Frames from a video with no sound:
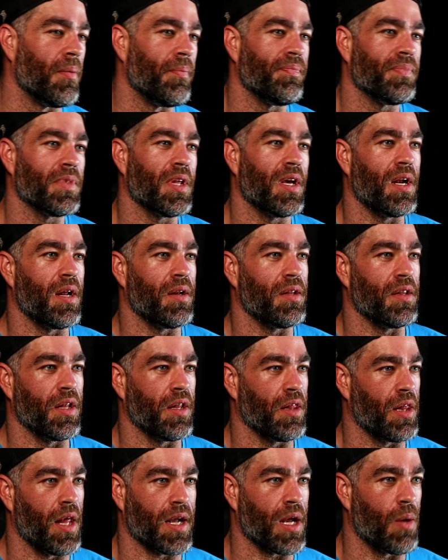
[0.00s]
And
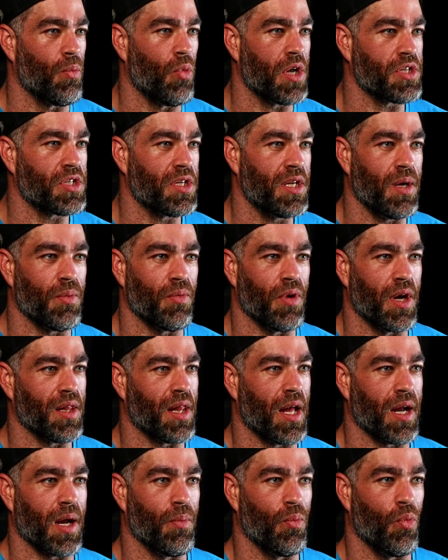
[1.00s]
like I'm watching him, right?
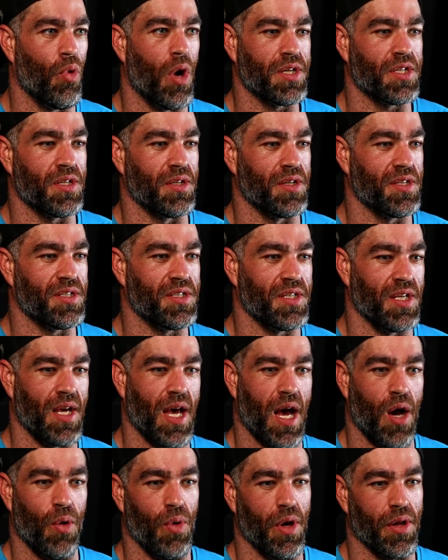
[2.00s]
Like I'm watching to see
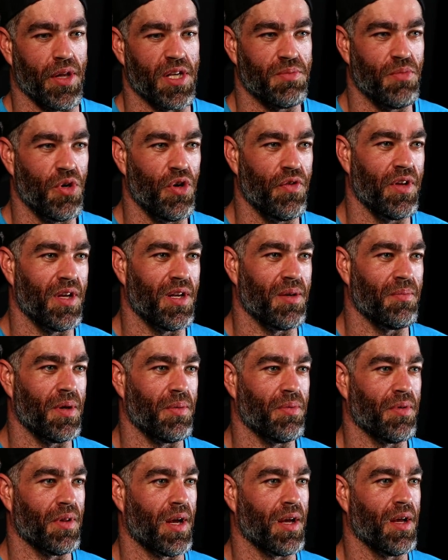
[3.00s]
how well he's moving, and
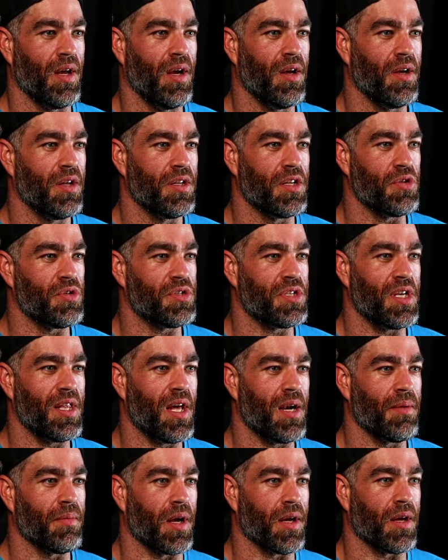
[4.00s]
people are like, "Did you see that?"
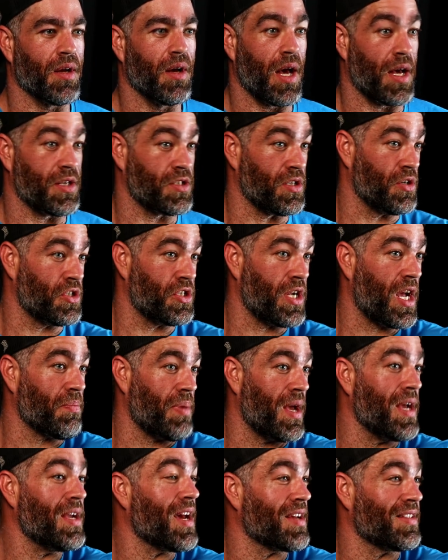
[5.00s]
I'm like, "I saw Shaq
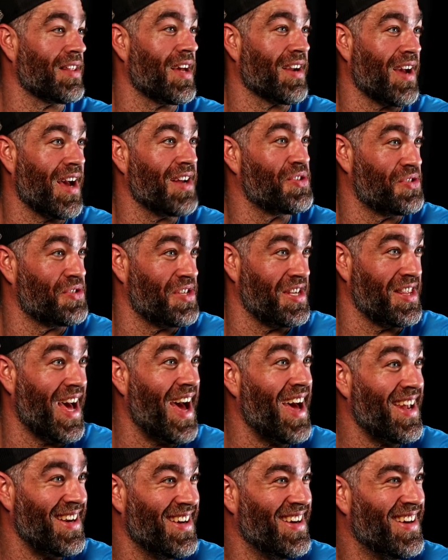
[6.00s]
pancake that guy. Did you see
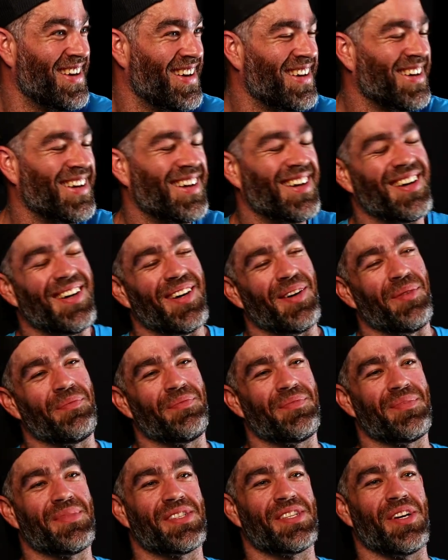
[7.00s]
that?"
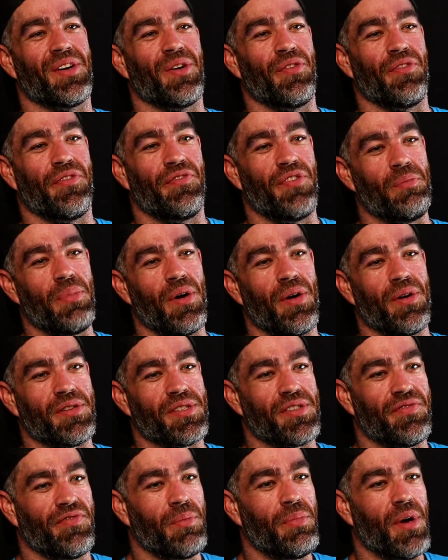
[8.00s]
So football's
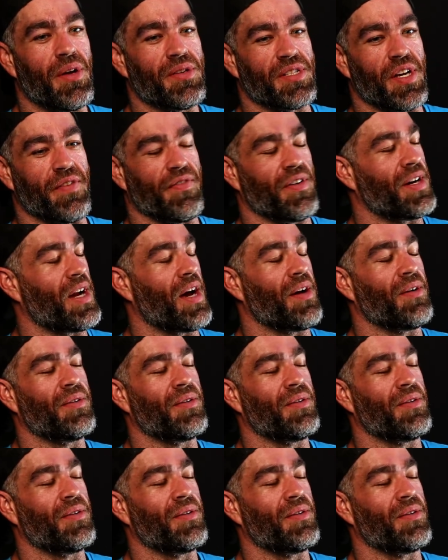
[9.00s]
different now.